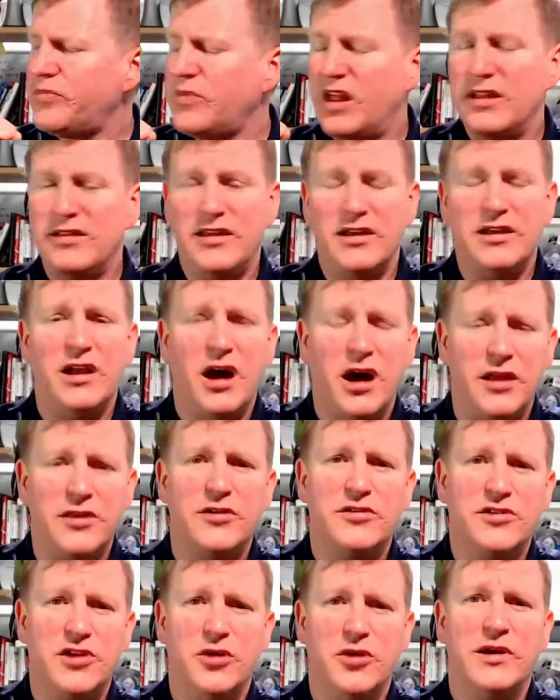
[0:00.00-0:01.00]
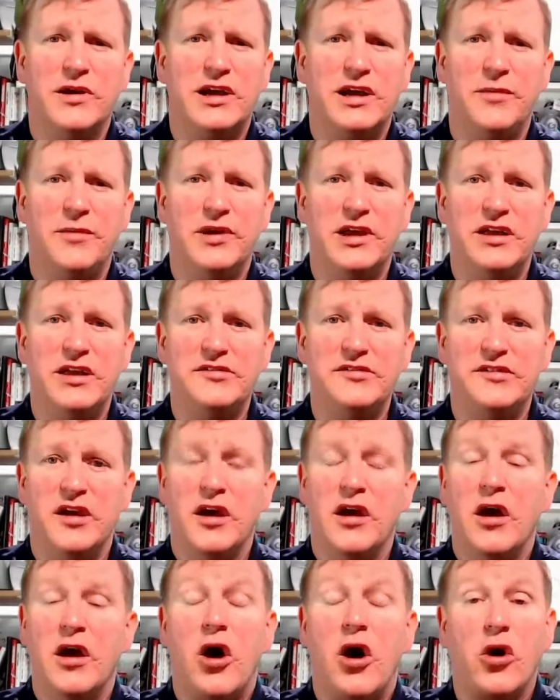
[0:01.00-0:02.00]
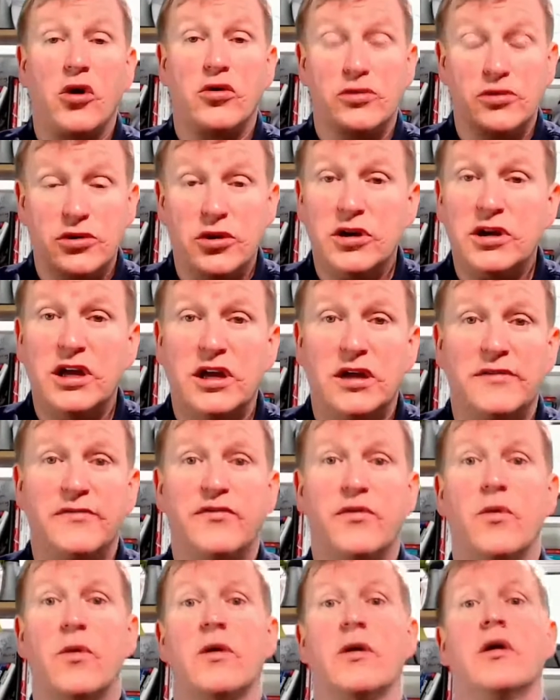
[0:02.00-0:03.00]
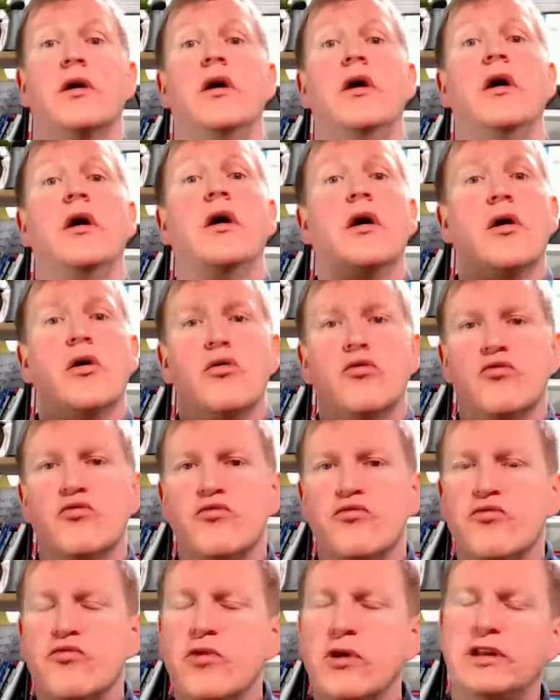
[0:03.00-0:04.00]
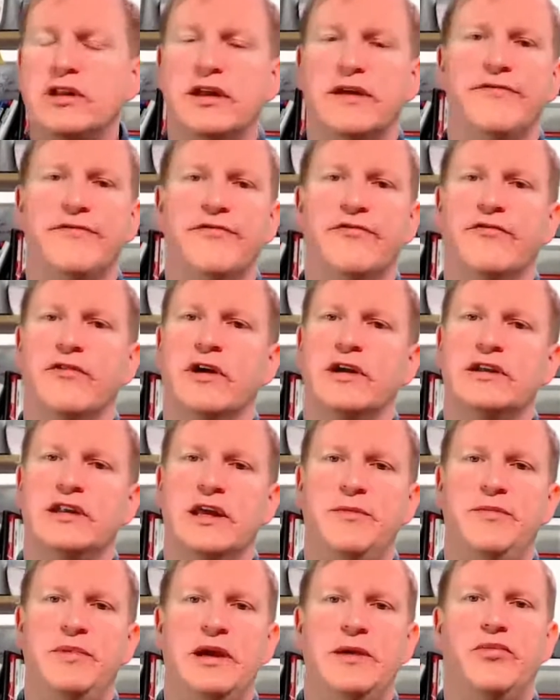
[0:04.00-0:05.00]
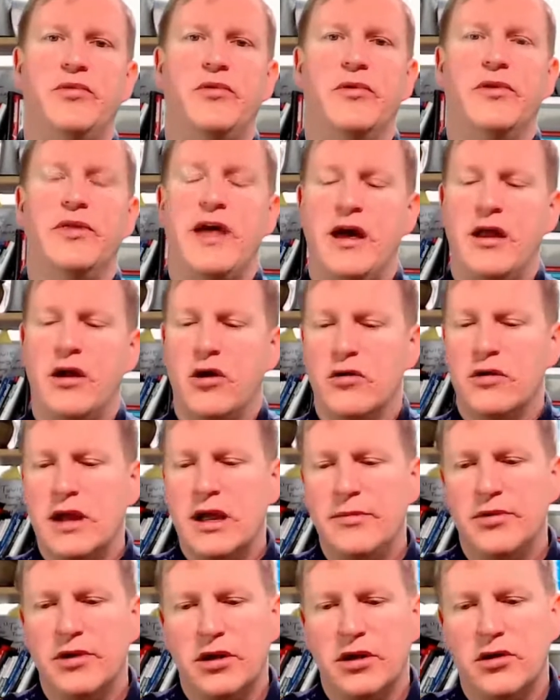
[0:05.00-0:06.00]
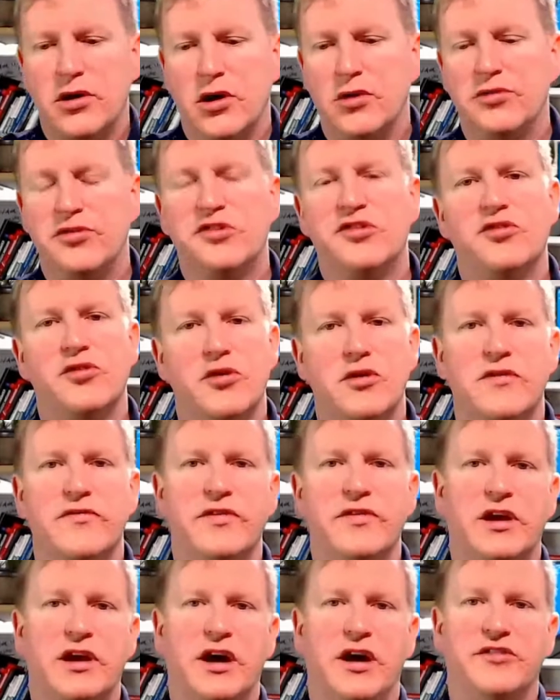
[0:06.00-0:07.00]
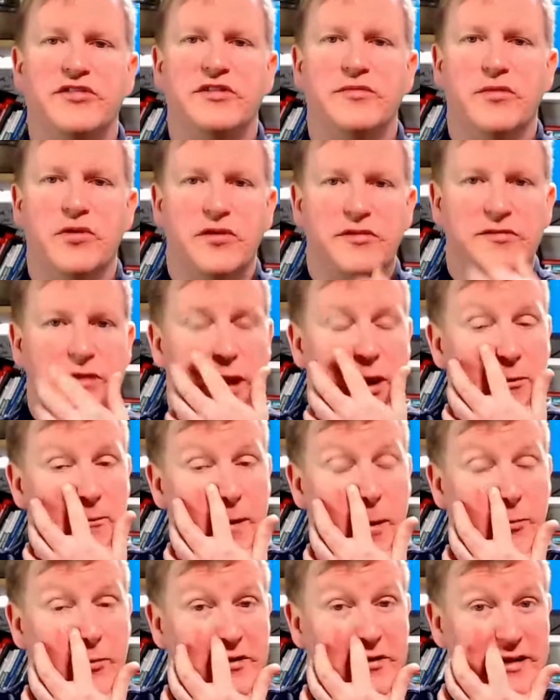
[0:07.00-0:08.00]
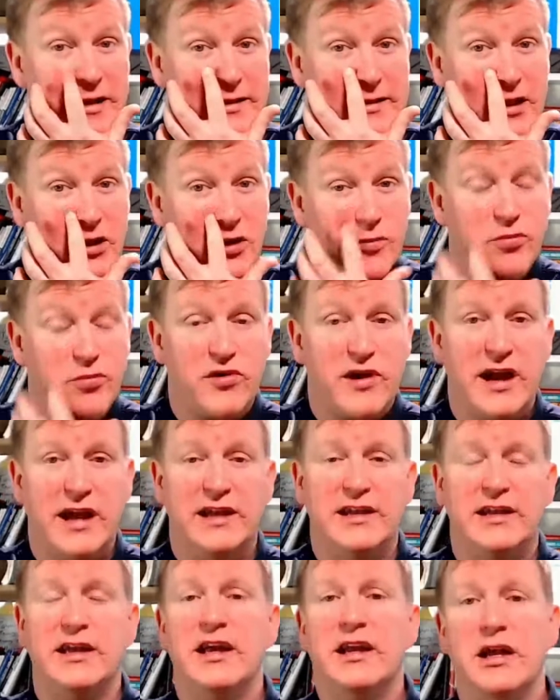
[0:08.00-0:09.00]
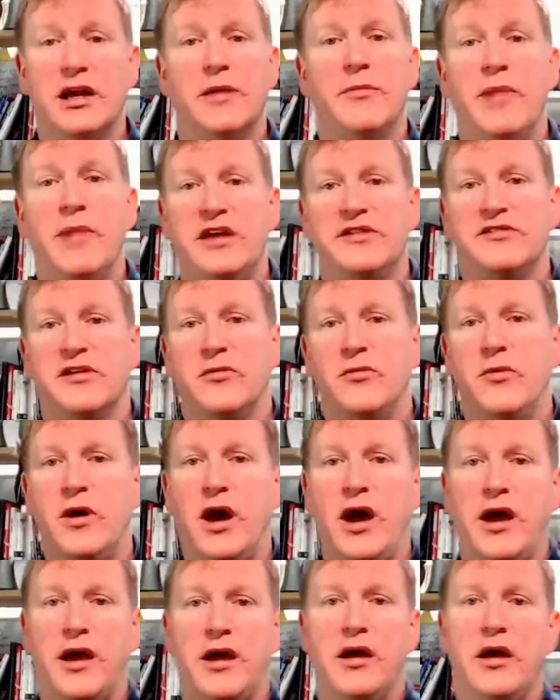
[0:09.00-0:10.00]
Then other towing companies are looking for really friendly people that are able to go serve the customers and represent their brand in an amazing way.